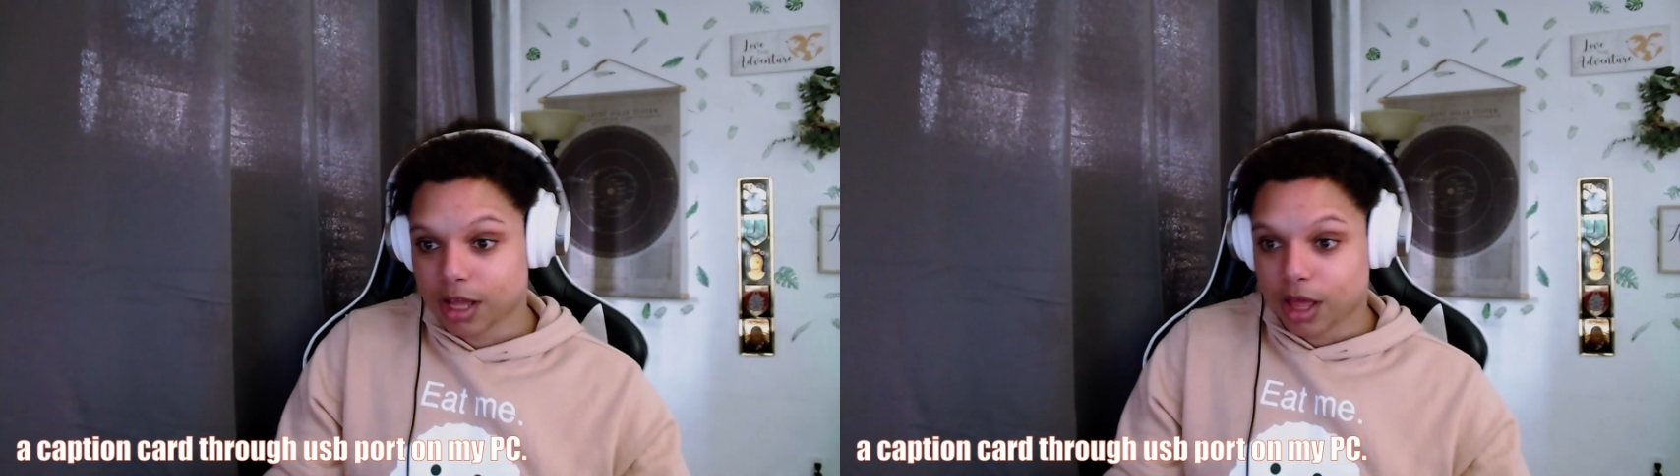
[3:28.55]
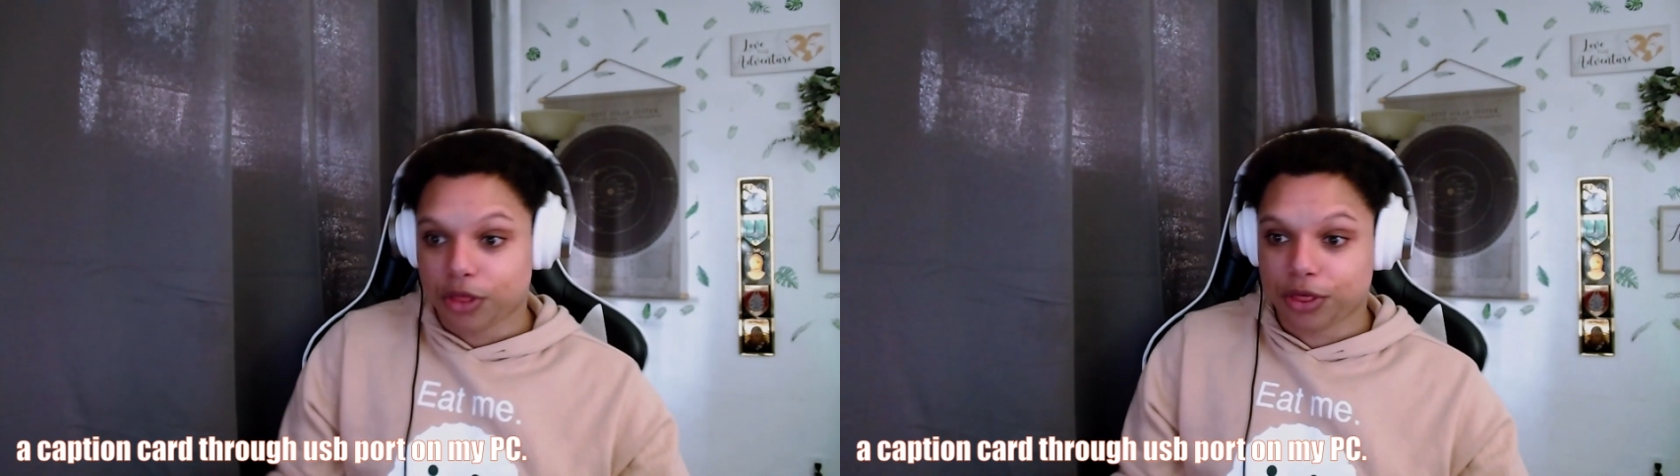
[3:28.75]

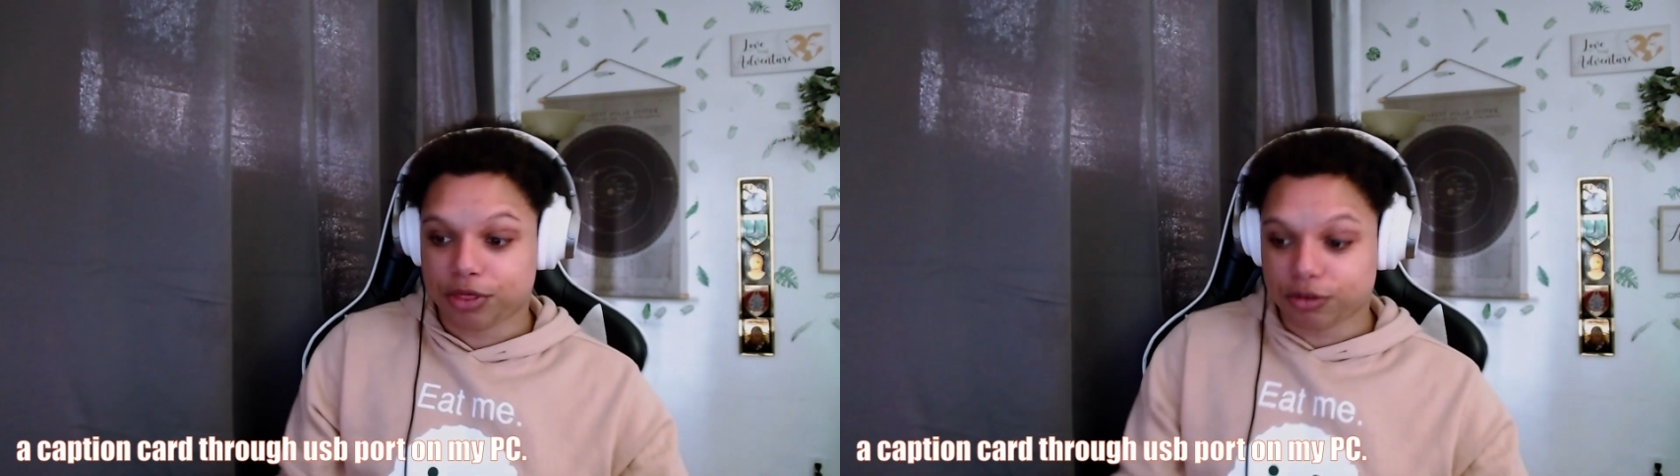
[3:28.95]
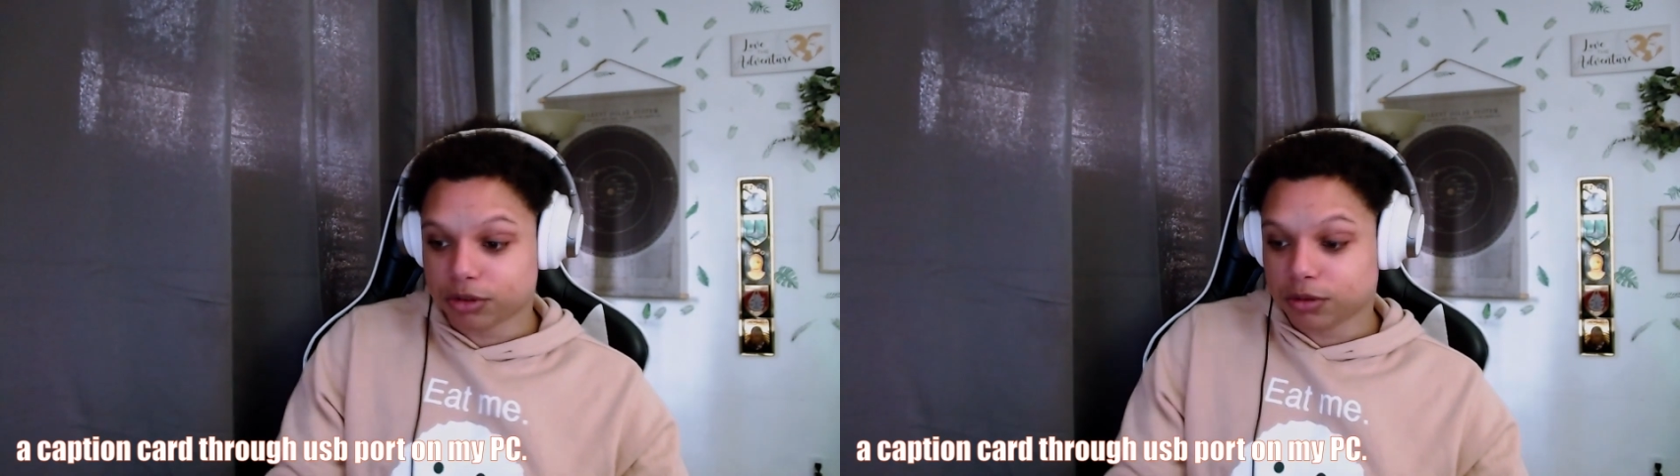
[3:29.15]

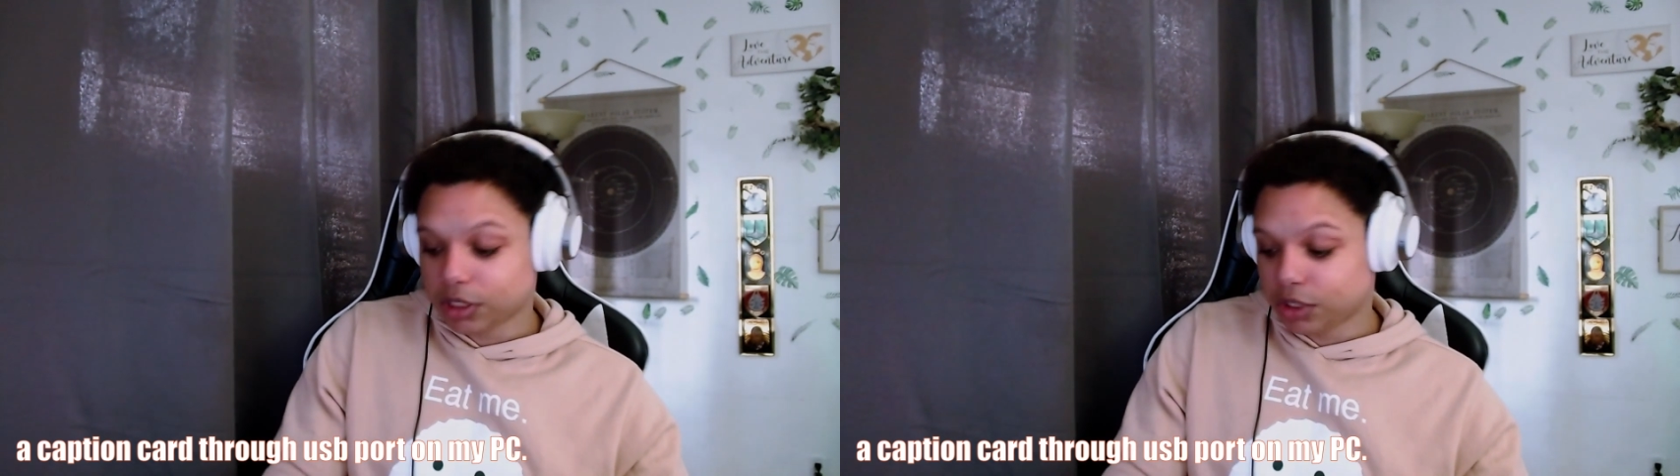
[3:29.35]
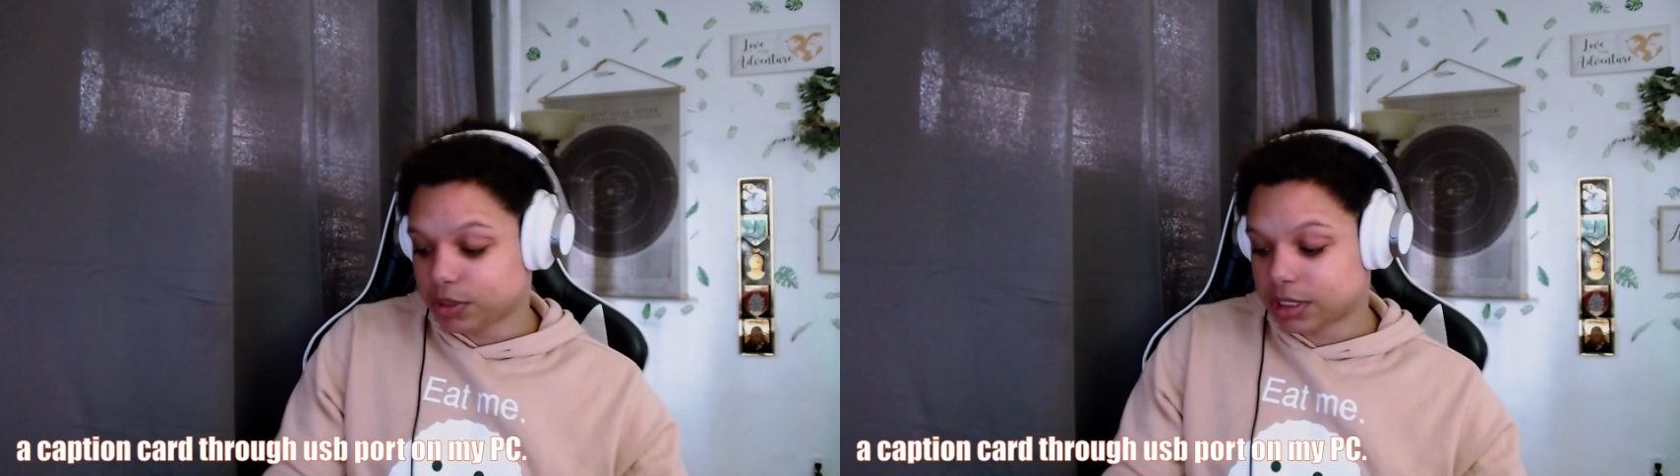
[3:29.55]
through a
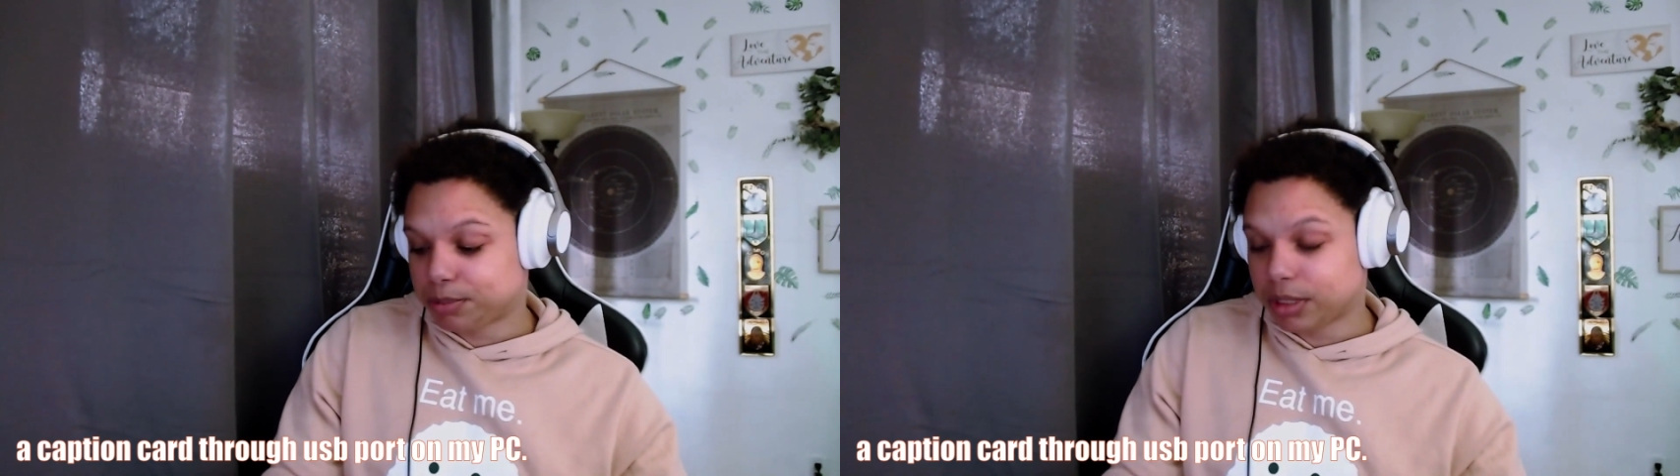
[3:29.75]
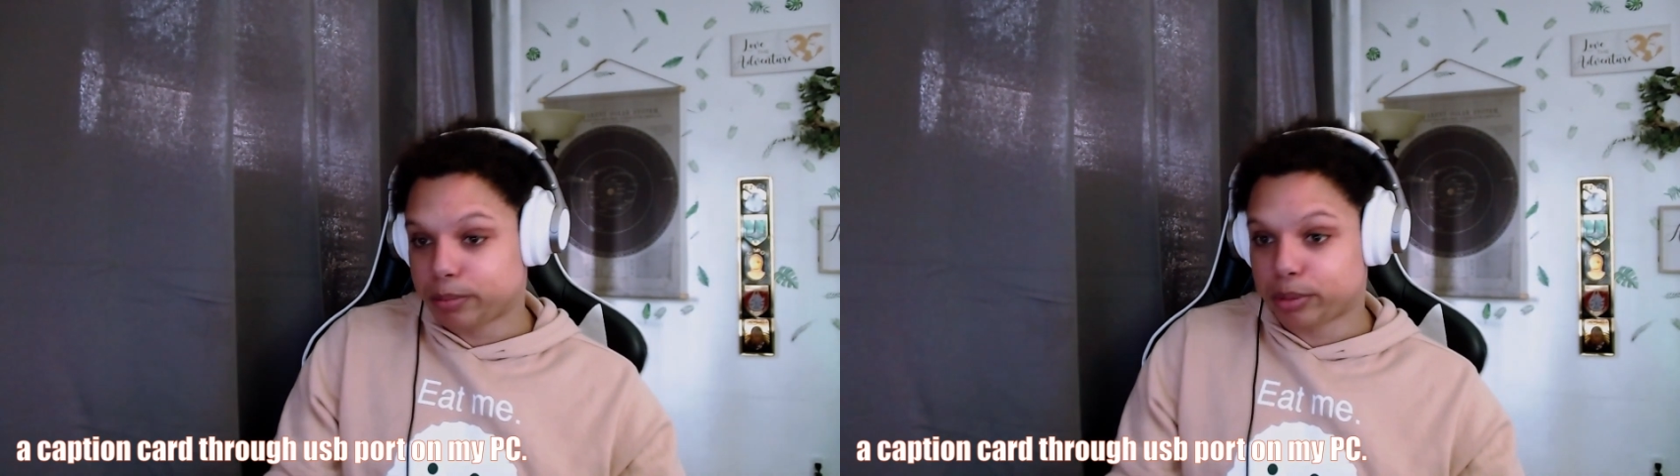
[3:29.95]

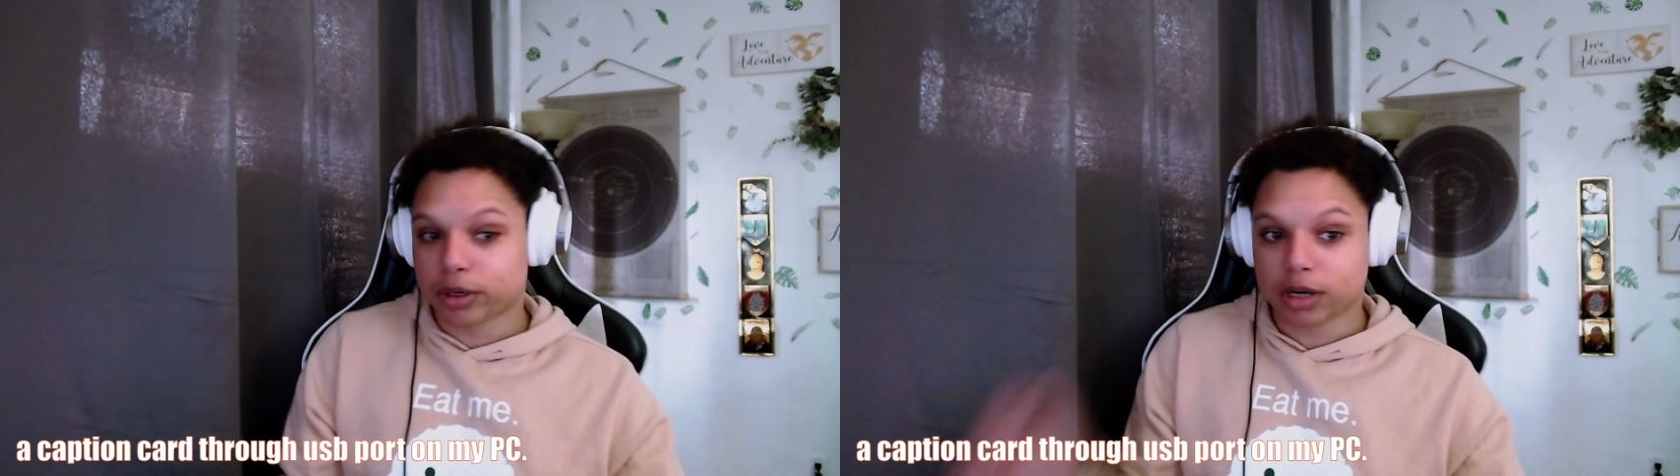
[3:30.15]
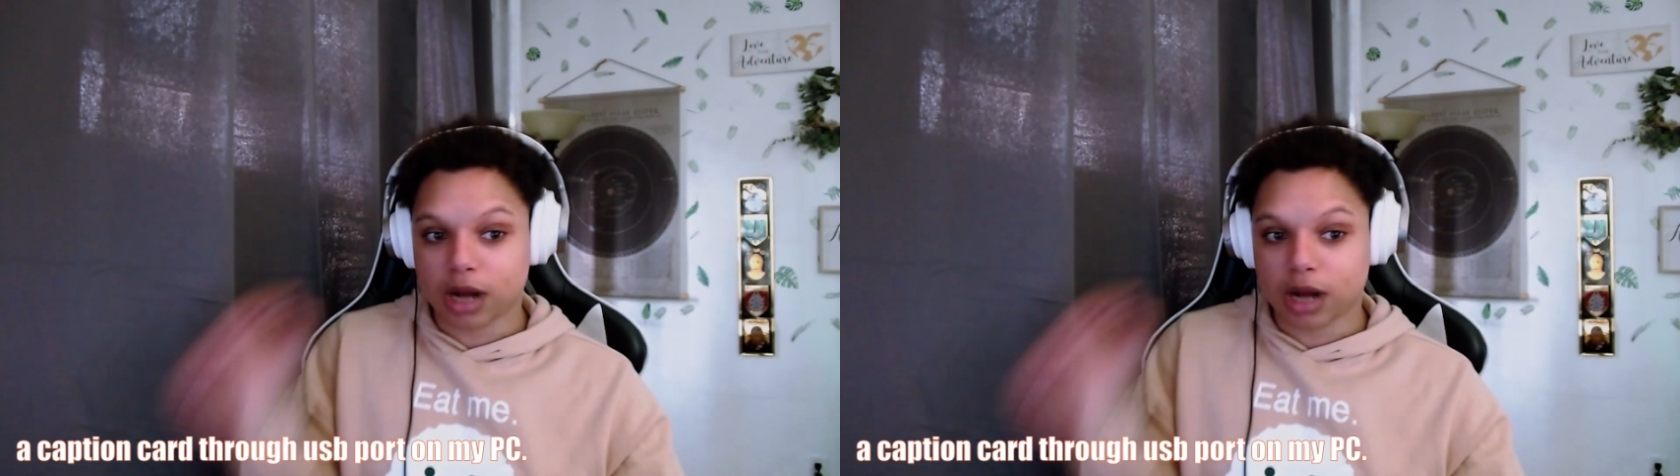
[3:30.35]
USB port